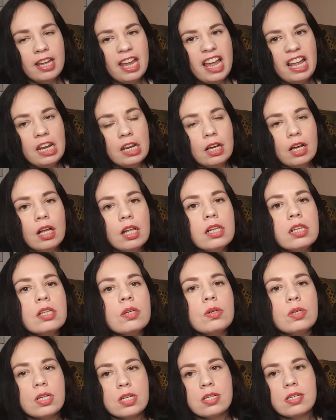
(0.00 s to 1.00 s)
and
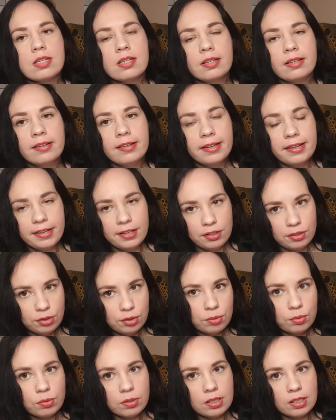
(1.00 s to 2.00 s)
include it
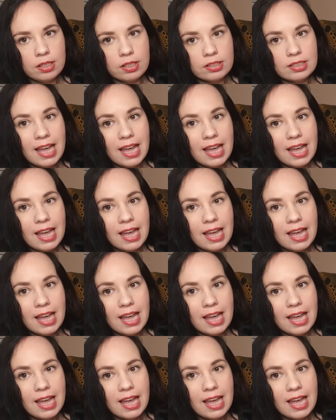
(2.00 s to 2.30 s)
into these